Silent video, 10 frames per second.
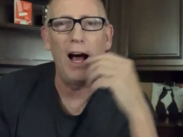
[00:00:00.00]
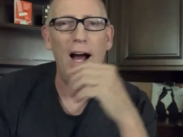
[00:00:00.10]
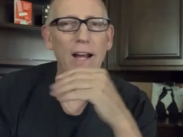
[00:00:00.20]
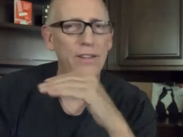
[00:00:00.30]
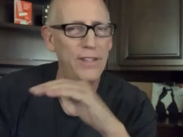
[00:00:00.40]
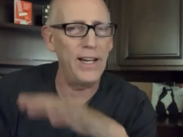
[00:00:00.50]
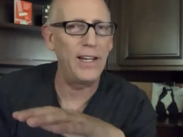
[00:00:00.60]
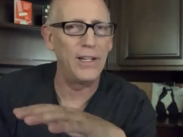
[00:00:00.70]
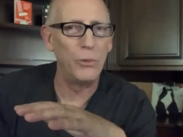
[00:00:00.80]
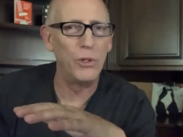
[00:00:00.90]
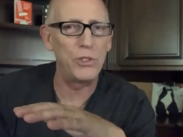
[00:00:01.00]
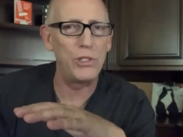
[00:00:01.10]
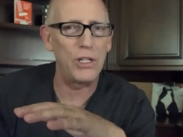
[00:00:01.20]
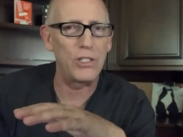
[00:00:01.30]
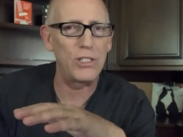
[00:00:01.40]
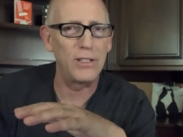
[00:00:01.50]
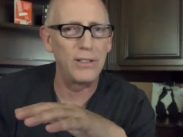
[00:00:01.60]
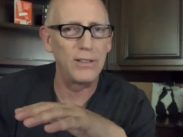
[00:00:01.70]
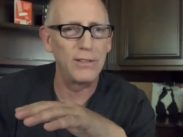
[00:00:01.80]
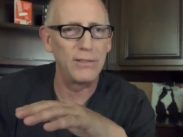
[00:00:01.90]
I think it was just
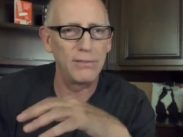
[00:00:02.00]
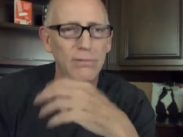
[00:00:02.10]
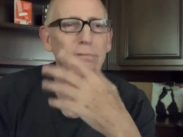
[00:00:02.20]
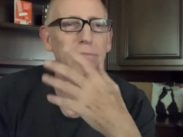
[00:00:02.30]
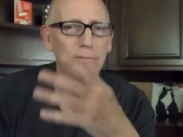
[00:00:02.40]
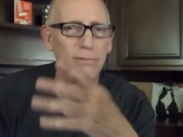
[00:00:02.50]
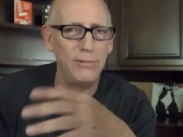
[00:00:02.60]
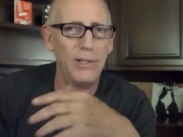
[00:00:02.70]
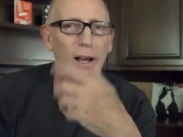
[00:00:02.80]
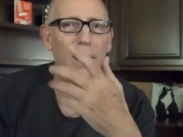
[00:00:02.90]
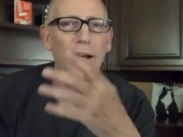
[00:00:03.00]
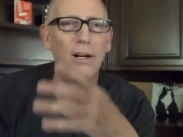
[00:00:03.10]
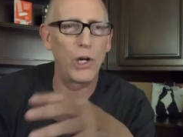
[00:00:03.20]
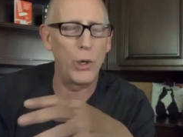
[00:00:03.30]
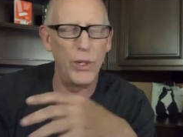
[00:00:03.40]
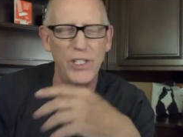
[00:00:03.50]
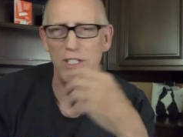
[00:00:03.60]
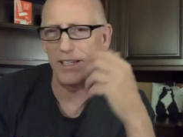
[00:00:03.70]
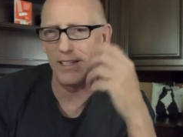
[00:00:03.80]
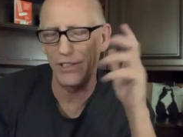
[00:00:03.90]
uh, a
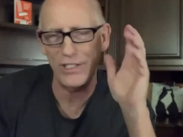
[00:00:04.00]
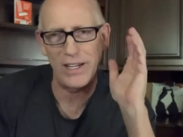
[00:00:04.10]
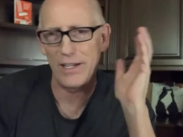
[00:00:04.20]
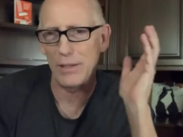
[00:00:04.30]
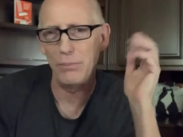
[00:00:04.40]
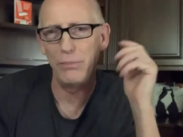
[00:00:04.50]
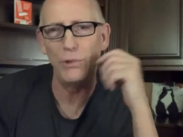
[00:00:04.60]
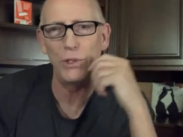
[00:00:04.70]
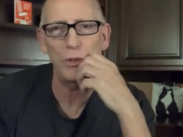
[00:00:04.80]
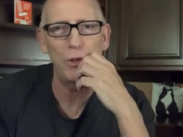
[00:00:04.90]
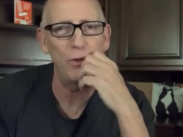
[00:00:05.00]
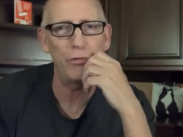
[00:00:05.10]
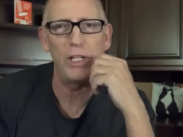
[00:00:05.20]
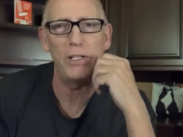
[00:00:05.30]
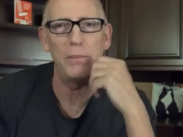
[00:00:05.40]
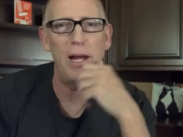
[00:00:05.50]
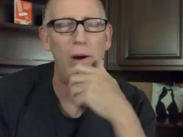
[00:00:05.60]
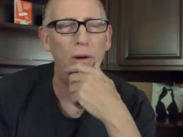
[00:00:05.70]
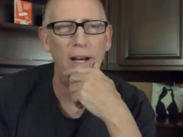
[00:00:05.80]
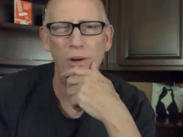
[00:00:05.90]
coincidence and it just freaked him
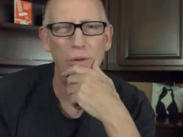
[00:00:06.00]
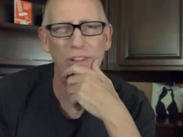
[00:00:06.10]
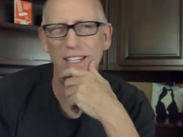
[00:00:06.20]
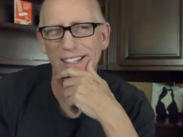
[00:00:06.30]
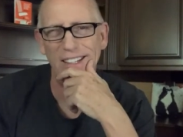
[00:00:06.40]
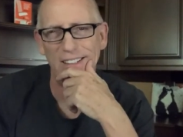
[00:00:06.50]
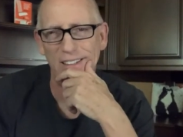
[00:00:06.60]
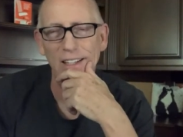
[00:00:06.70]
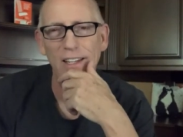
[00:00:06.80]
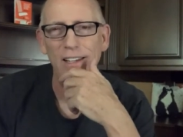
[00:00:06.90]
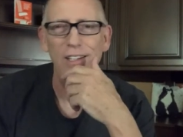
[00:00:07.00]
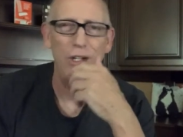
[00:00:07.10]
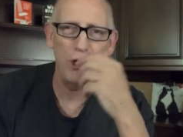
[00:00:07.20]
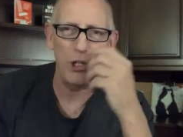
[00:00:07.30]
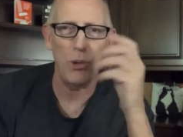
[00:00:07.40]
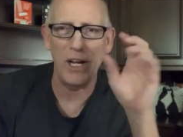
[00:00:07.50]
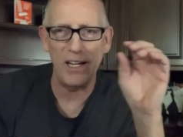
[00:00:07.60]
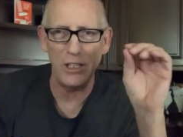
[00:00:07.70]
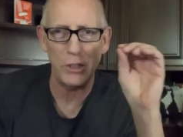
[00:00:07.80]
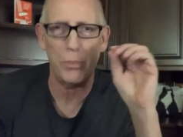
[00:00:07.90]
out. I don't think it showed
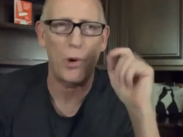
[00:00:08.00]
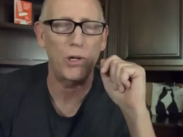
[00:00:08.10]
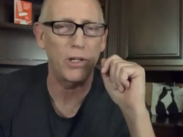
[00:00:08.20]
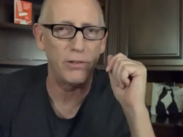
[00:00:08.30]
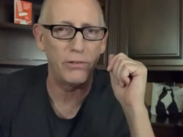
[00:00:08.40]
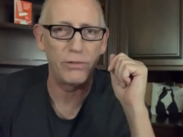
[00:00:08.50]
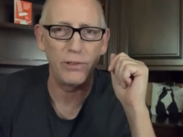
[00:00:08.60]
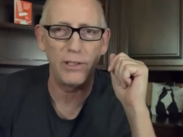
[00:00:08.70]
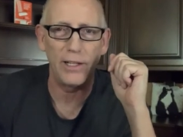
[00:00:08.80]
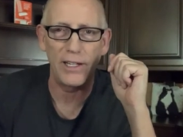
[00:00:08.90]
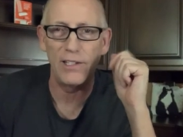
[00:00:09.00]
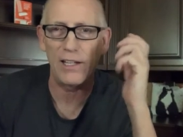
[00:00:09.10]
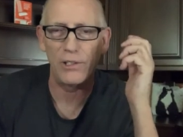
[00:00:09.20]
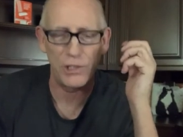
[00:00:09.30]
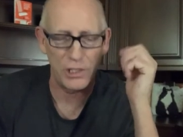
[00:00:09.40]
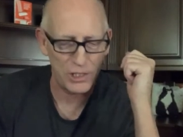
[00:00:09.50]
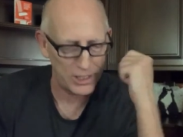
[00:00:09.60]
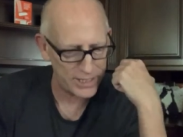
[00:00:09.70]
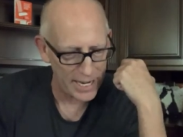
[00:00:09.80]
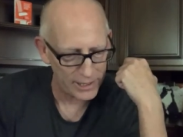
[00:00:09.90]
any spark of like intelligence
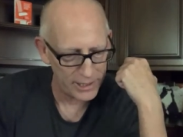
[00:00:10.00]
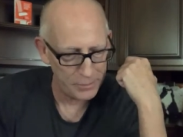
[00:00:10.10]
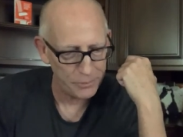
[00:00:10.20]
exactly.